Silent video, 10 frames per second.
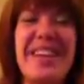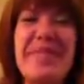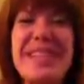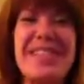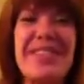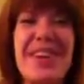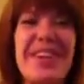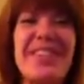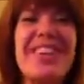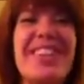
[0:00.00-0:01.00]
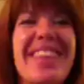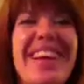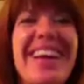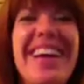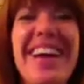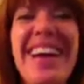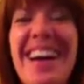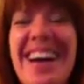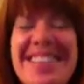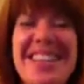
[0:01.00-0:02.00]
meet somewhere in the middle there
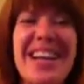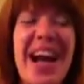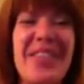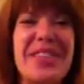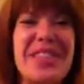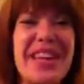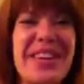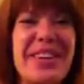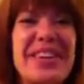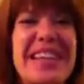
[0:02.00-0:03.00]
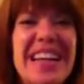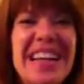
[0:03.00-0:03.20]
to accomplish that goal.